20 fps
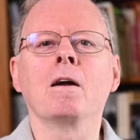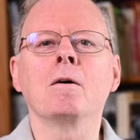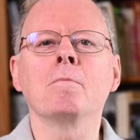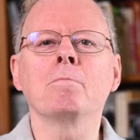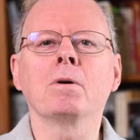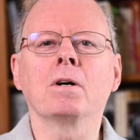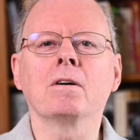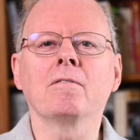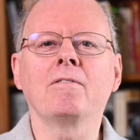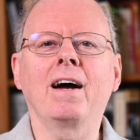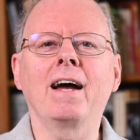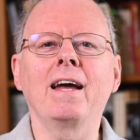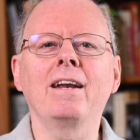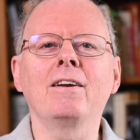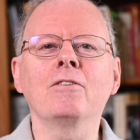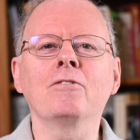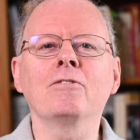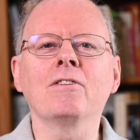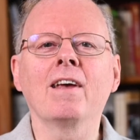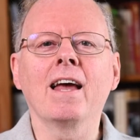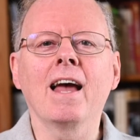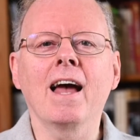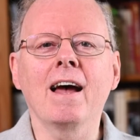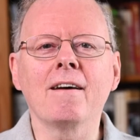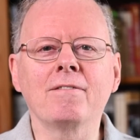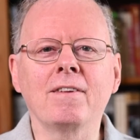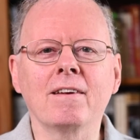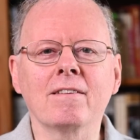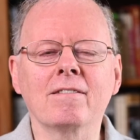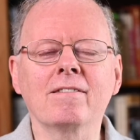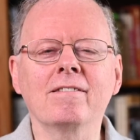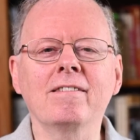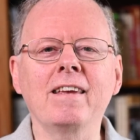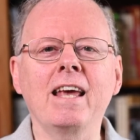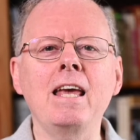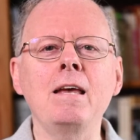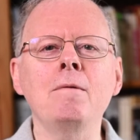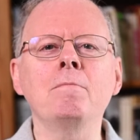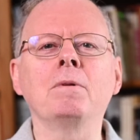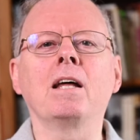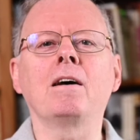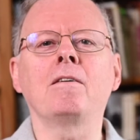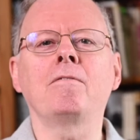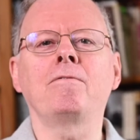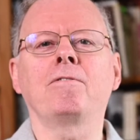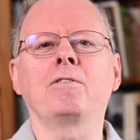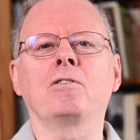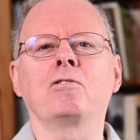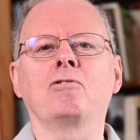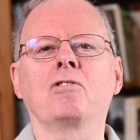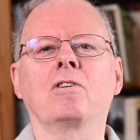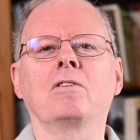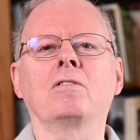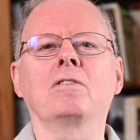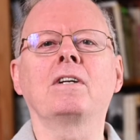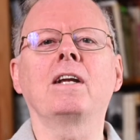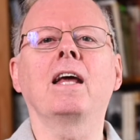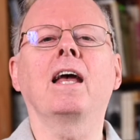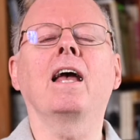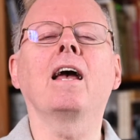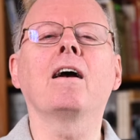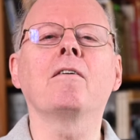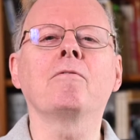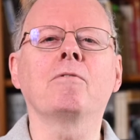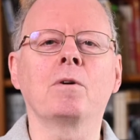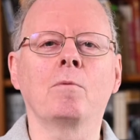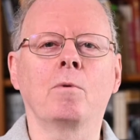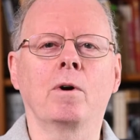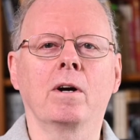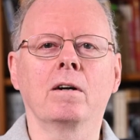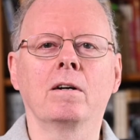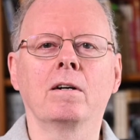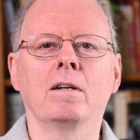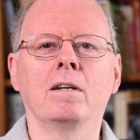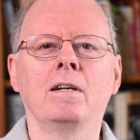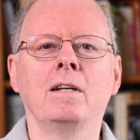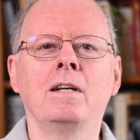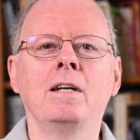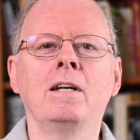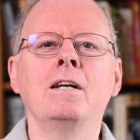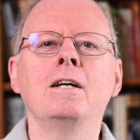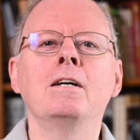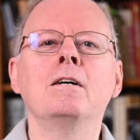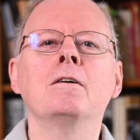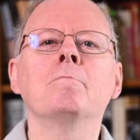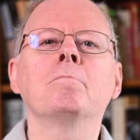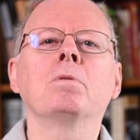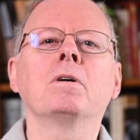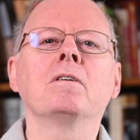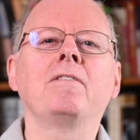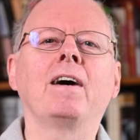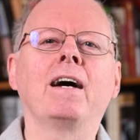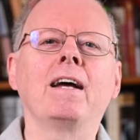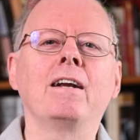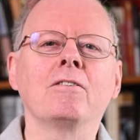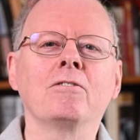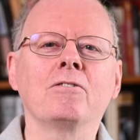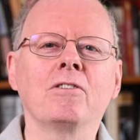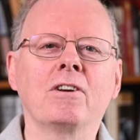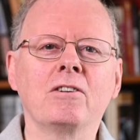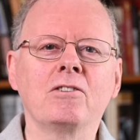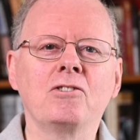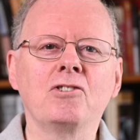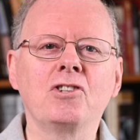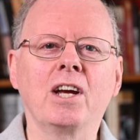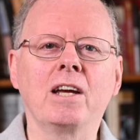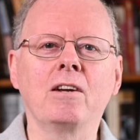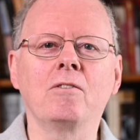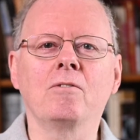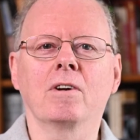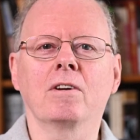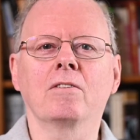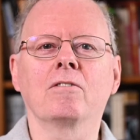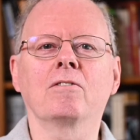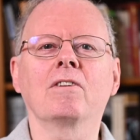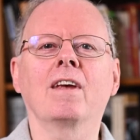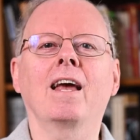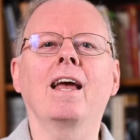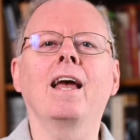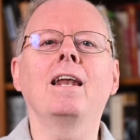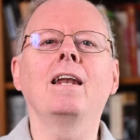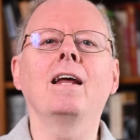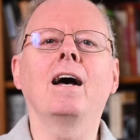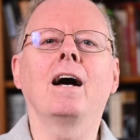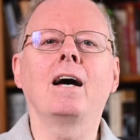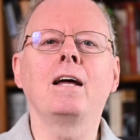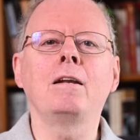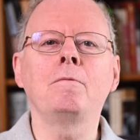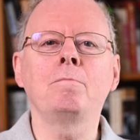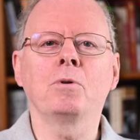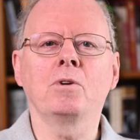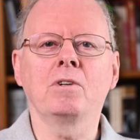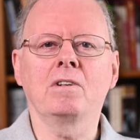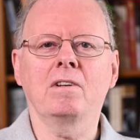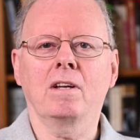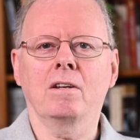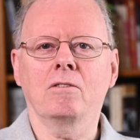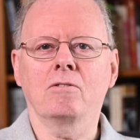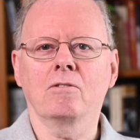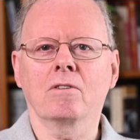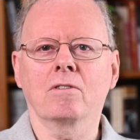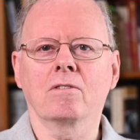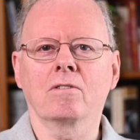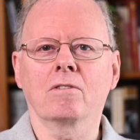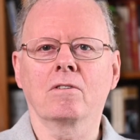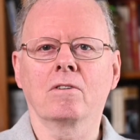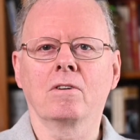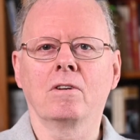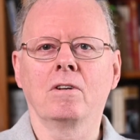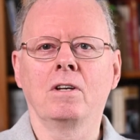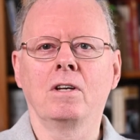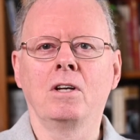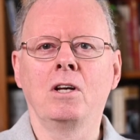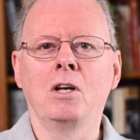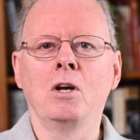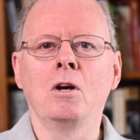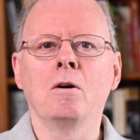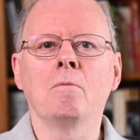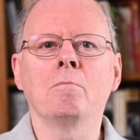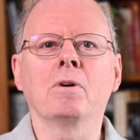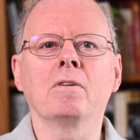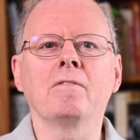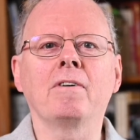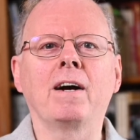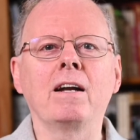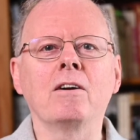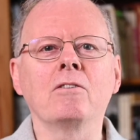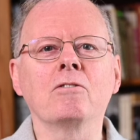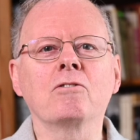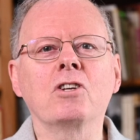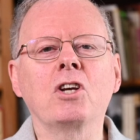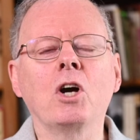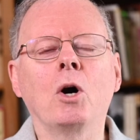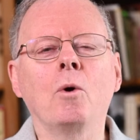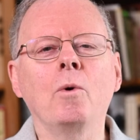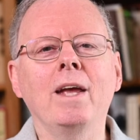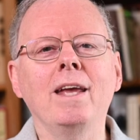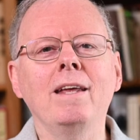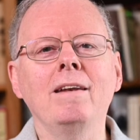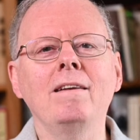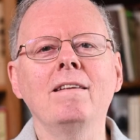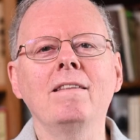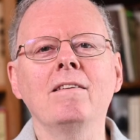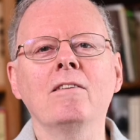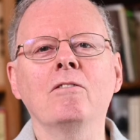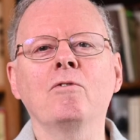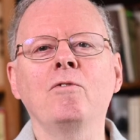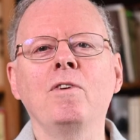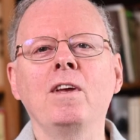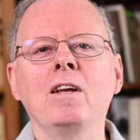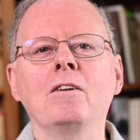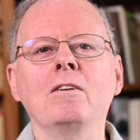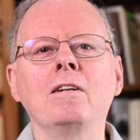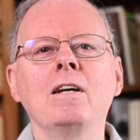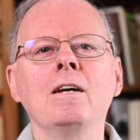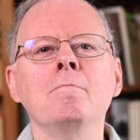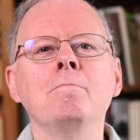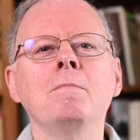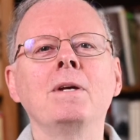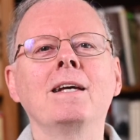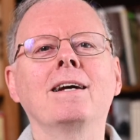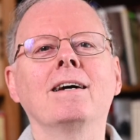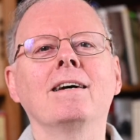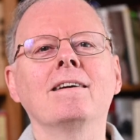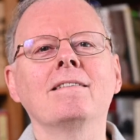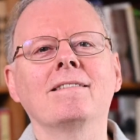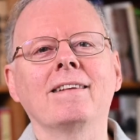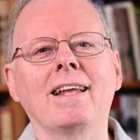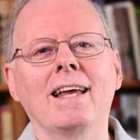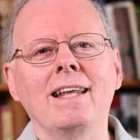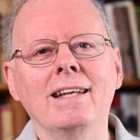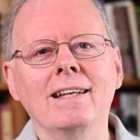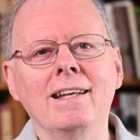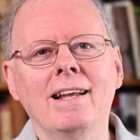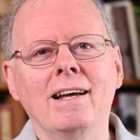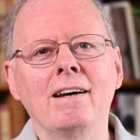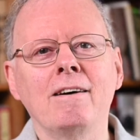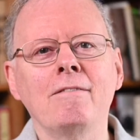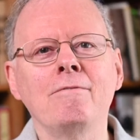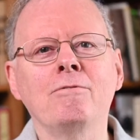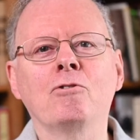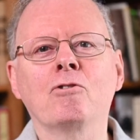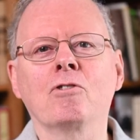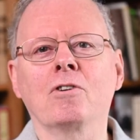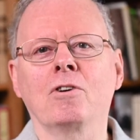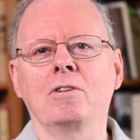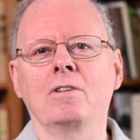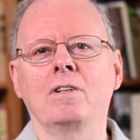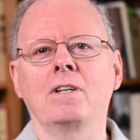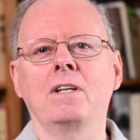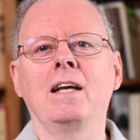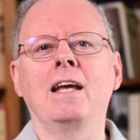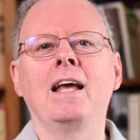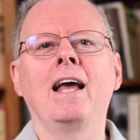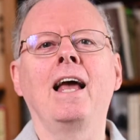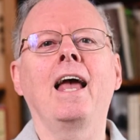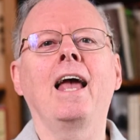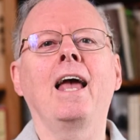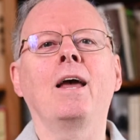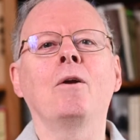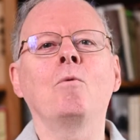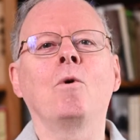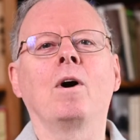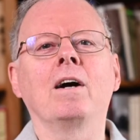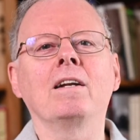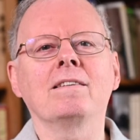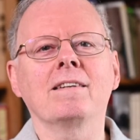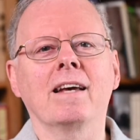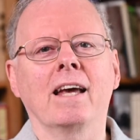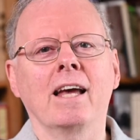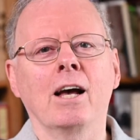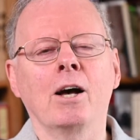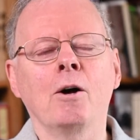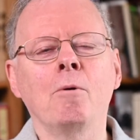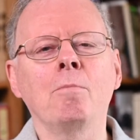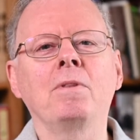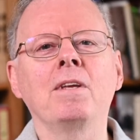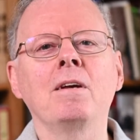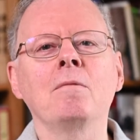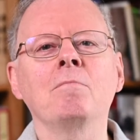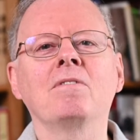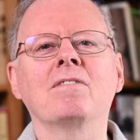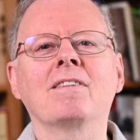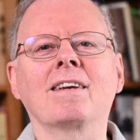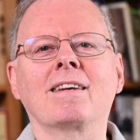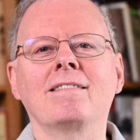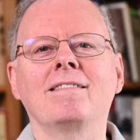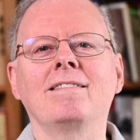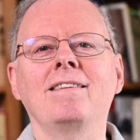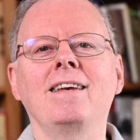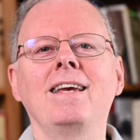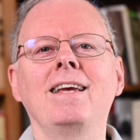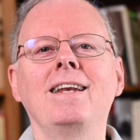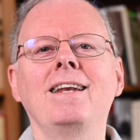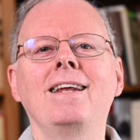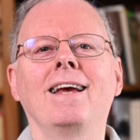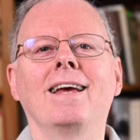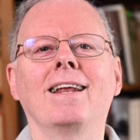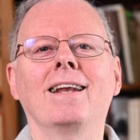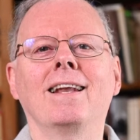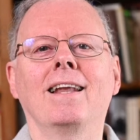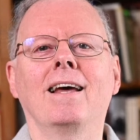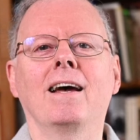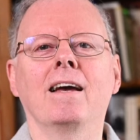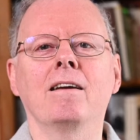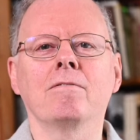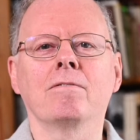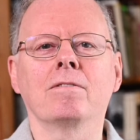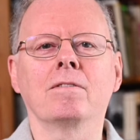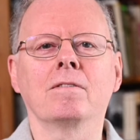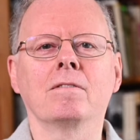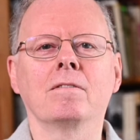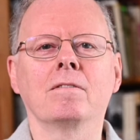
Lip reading: Providers have the same love for children everywhere. Providers are generous and unpretentious. Providers go into this field because they love children and want to help them succeed in life.